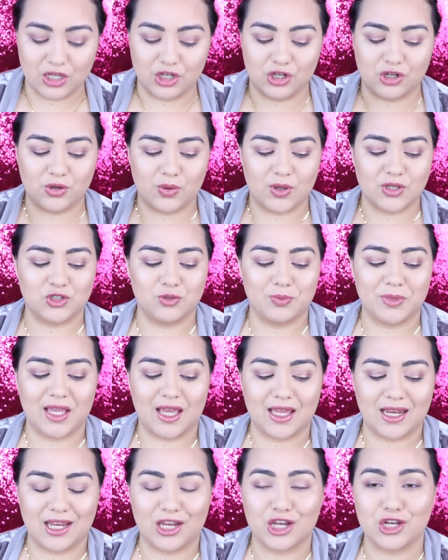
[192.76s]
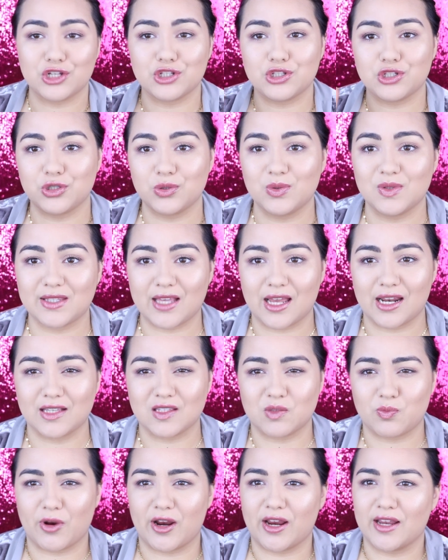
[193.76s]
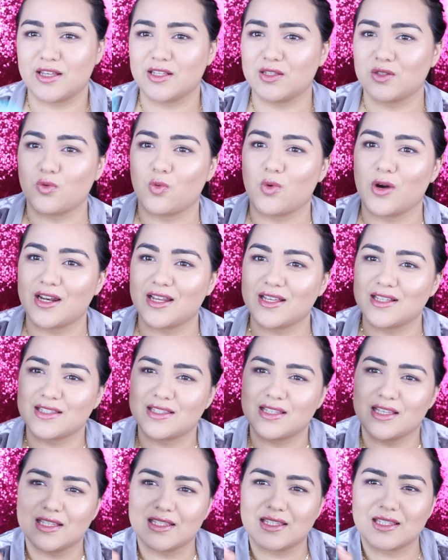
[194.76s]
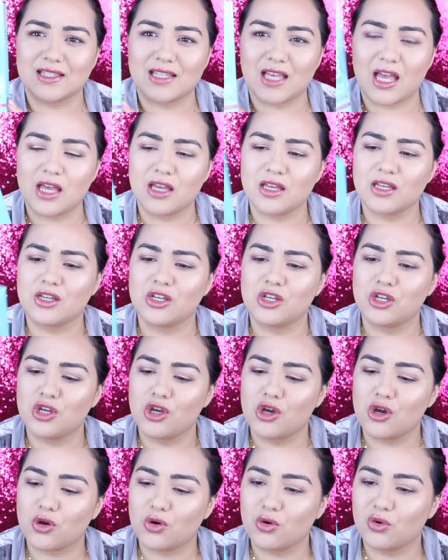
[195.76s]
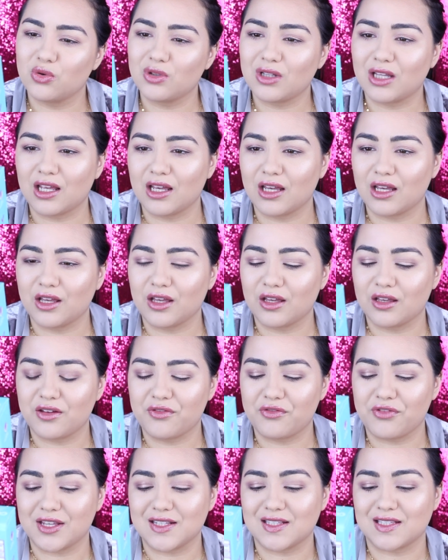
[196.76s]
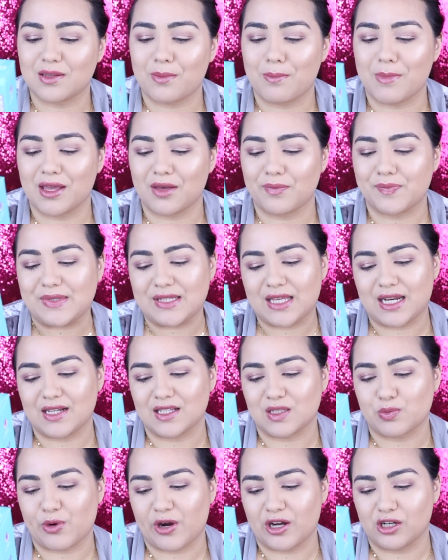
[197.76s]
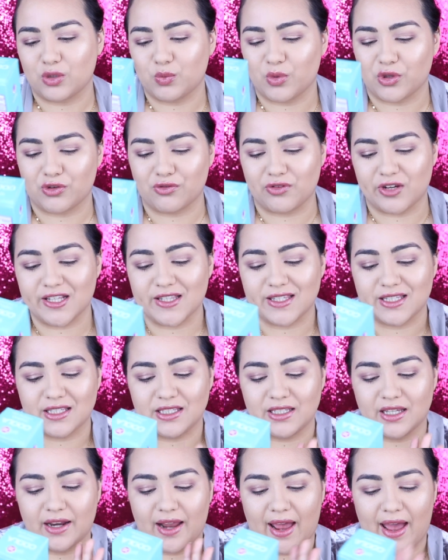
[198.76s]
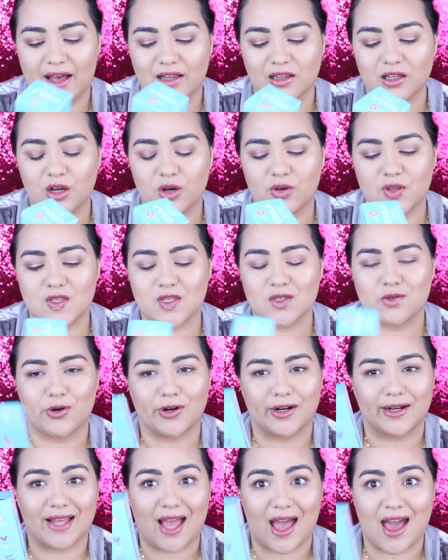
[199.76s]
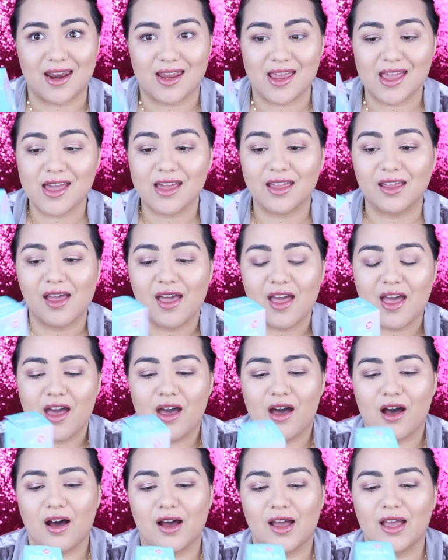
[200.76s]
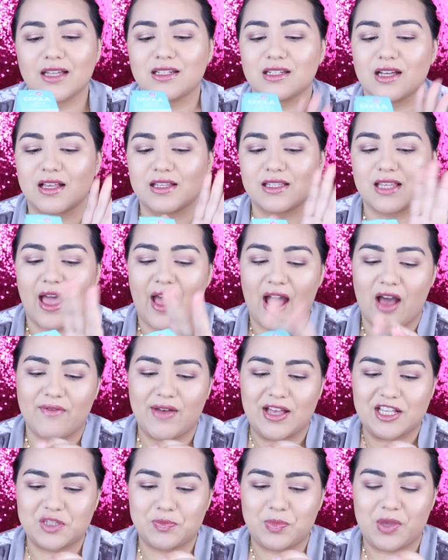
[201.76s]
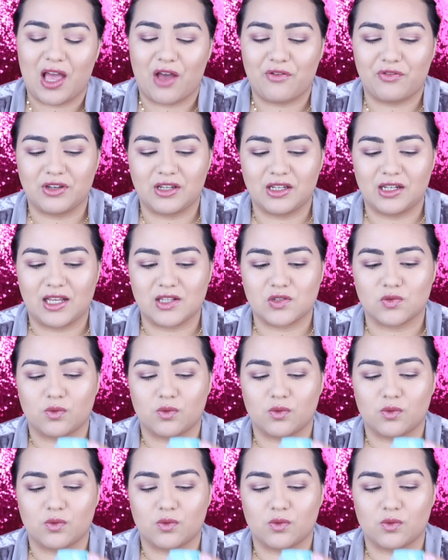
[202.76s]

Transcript: you're going to be getting two setting sprays. One is this Coola Face Makeup Setting Spray with Green Tea and Aloe. This is organic. Uh, it does have SPF in it as